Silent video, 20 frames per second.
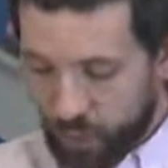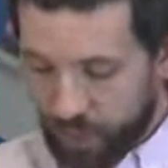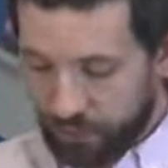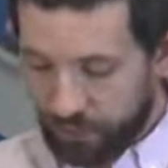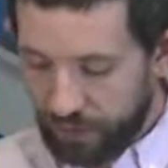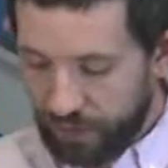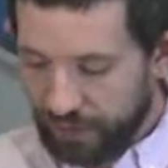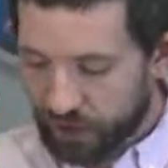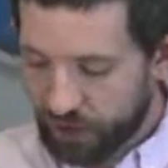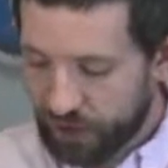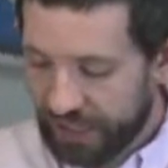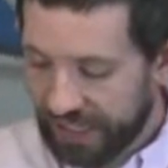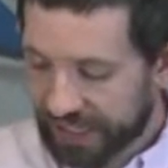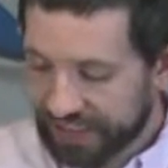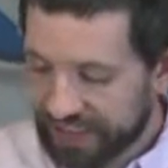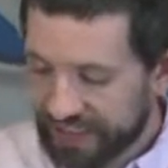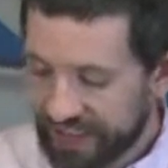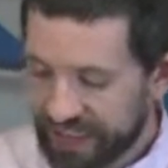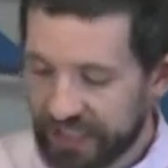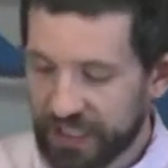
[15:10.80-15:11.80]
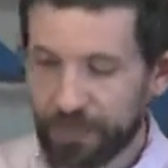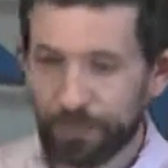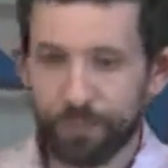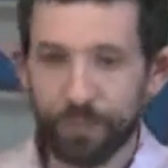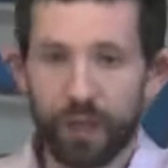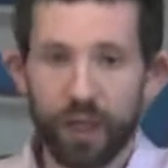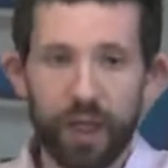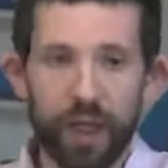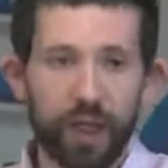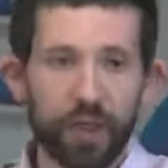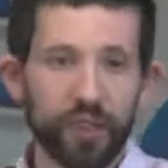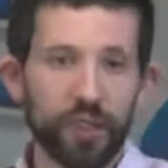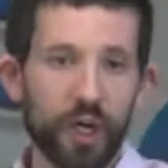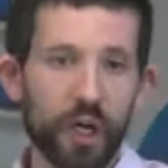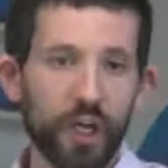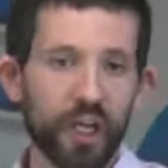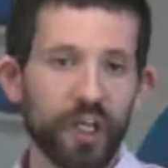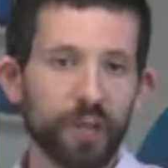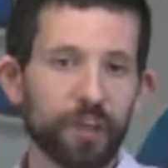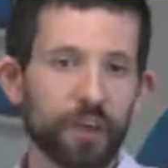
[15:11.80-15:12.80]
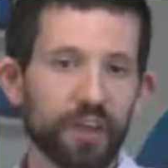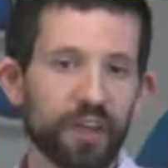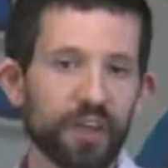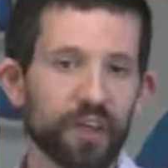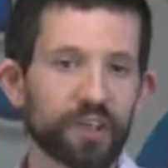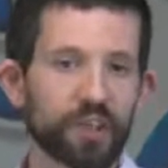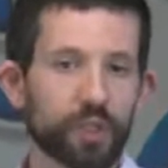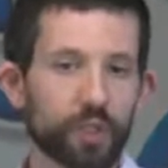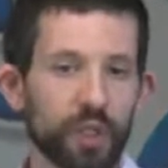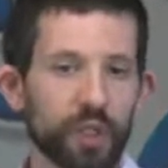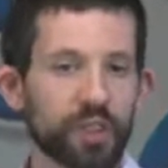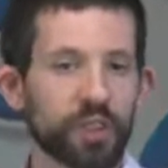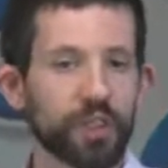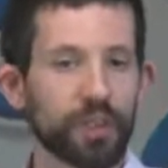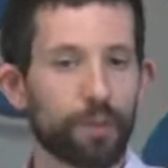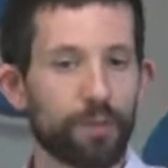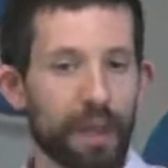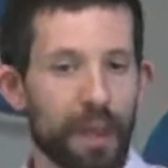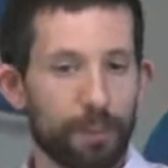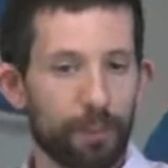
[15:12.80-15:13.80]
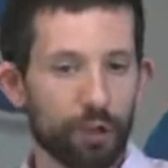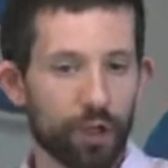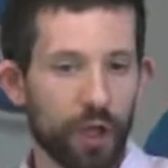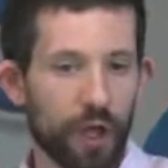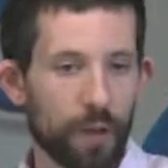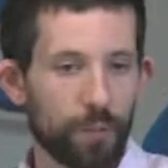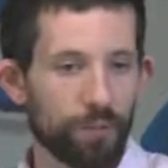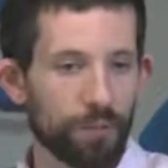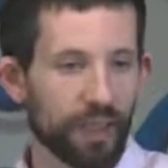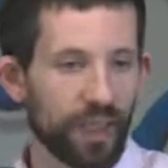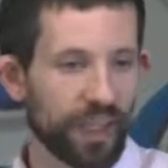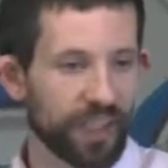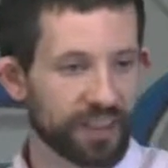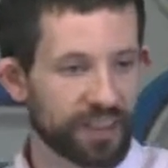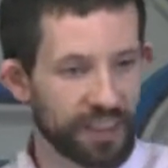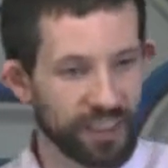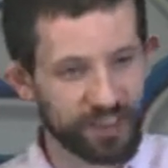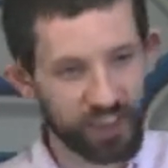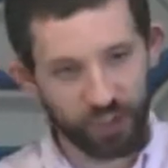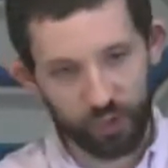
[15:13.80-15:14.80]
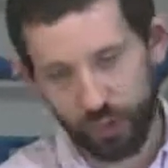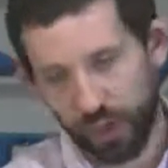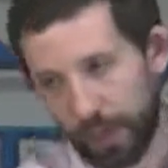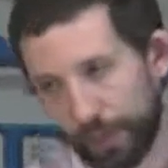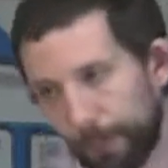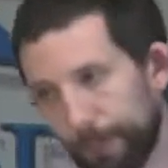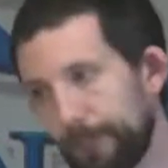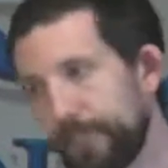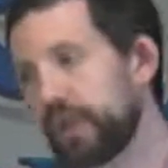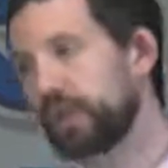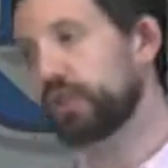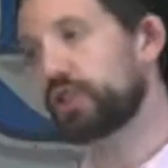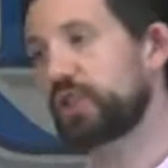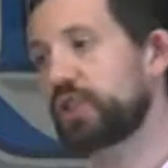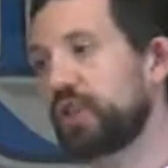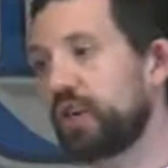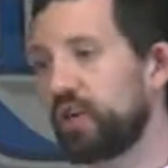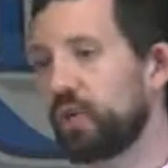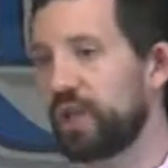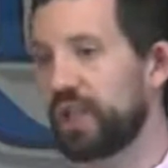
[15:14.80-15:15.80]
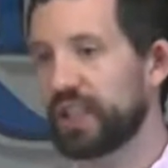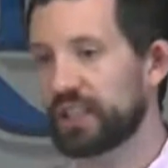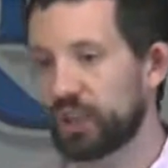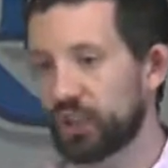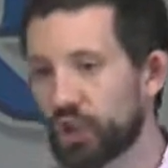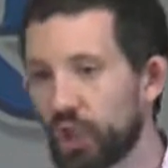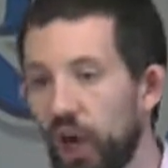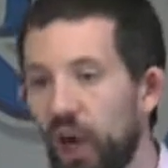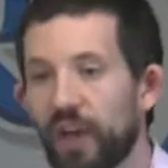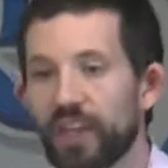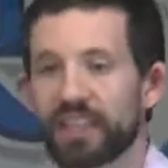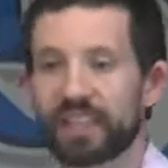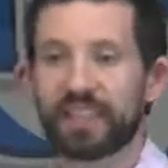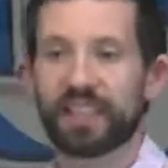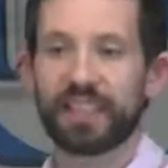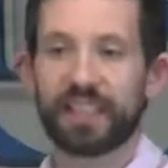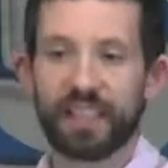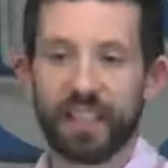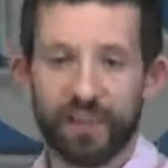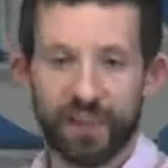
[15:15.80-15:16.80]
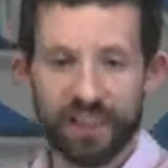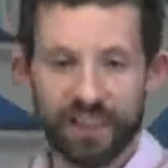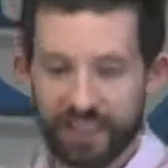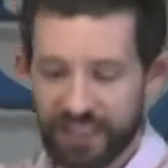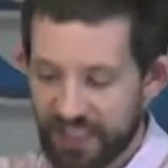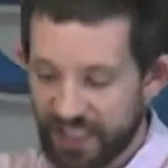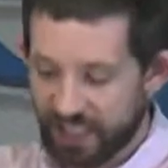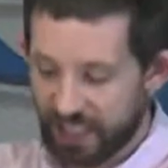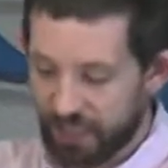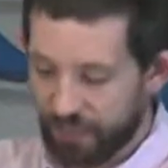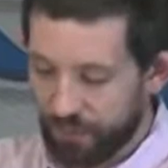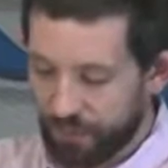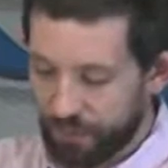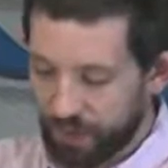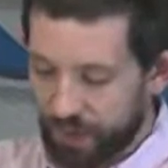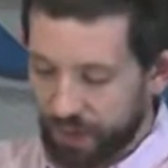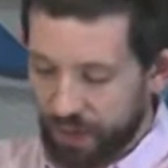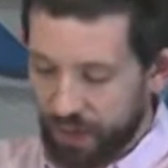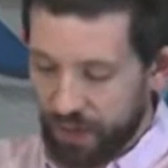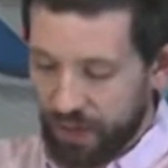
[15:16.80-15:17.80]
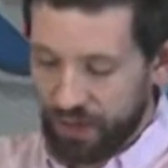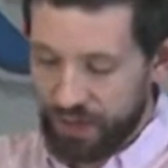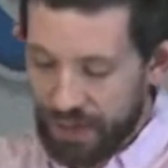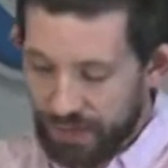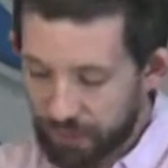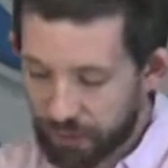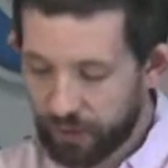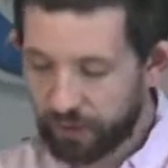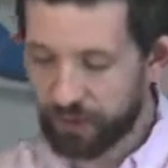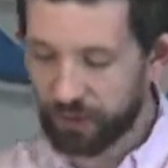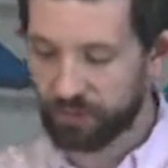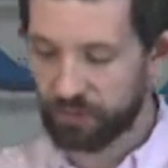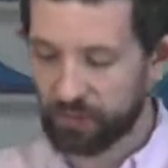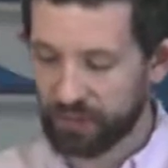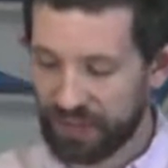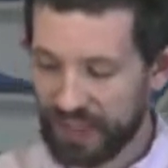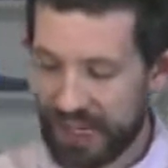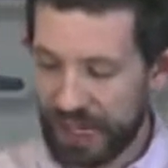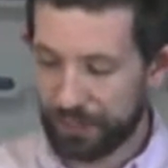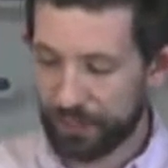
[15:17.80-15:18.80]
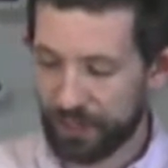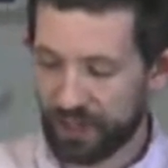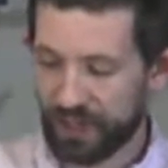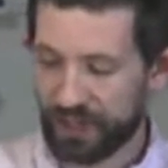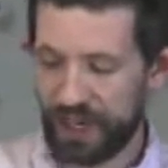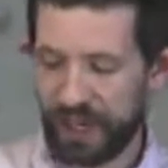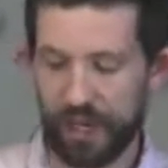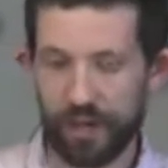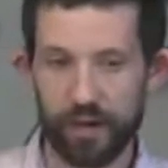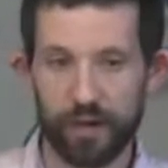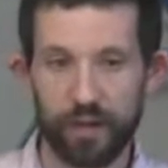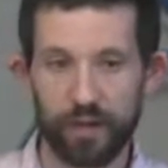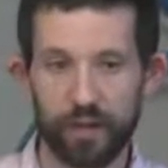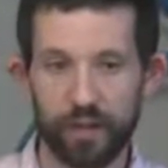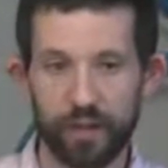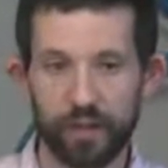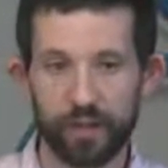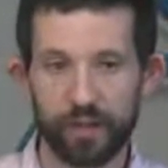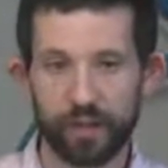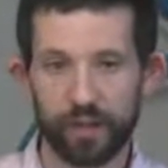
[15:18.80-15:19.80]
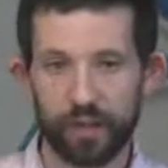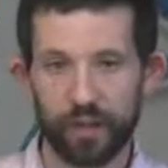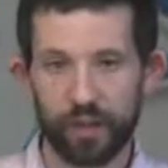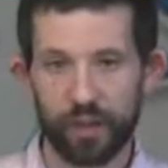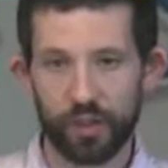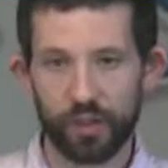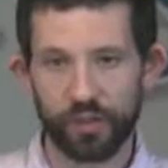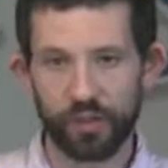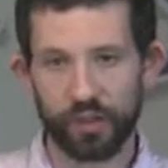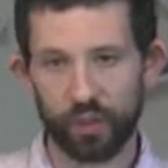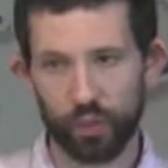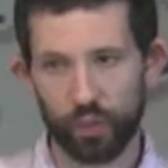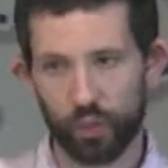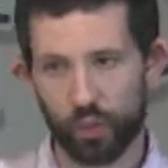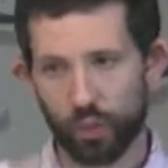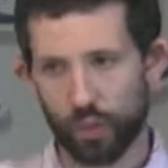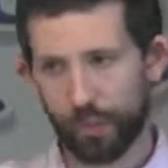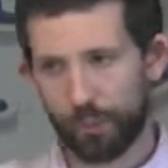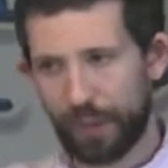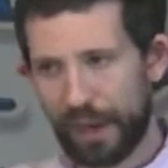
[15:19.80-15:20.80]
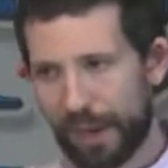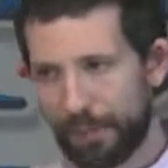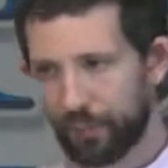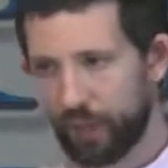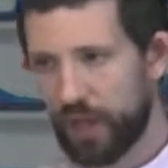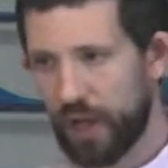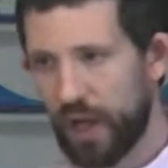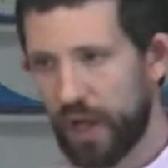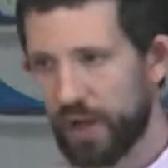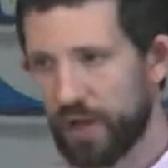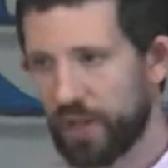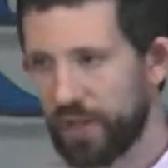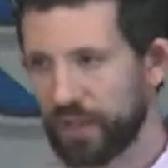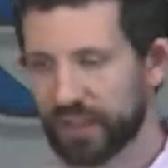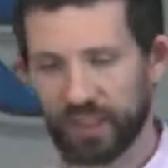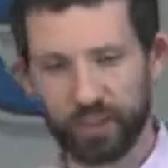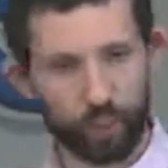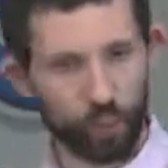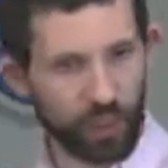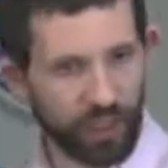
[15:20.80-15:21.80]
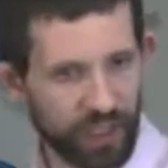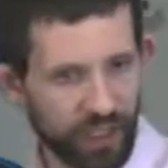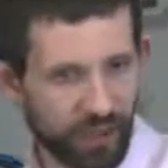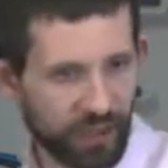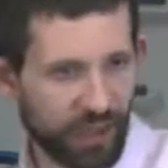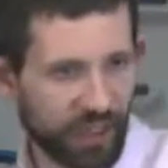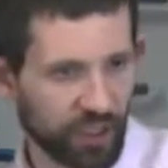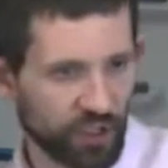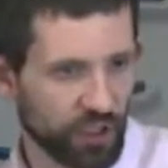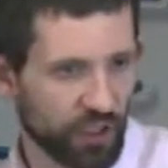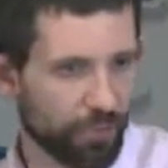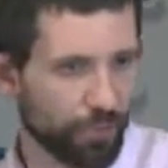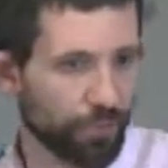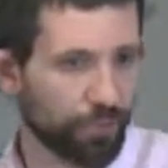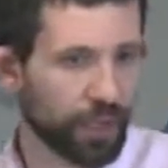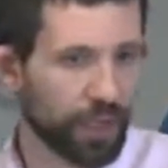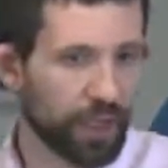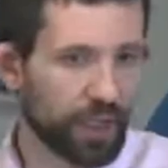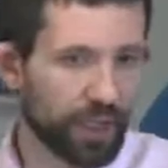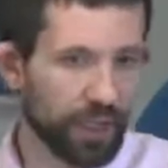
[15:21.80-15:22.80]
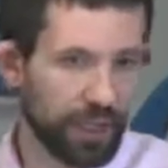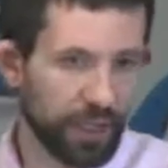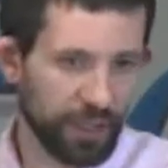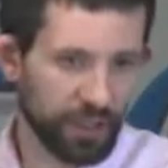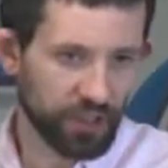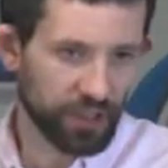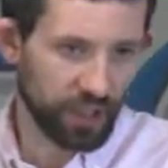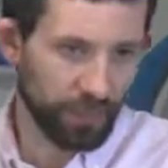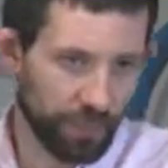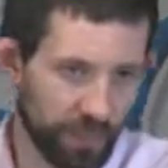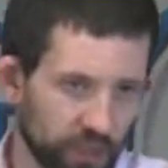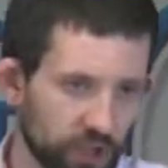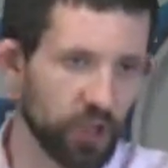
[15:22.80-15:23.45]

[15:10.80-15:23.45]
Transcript: Revelation 18, talking about the destruction of Babylon, it says a great millstone is tossed into the sea, never to happen again. So Babylon, this wicked nation, is going to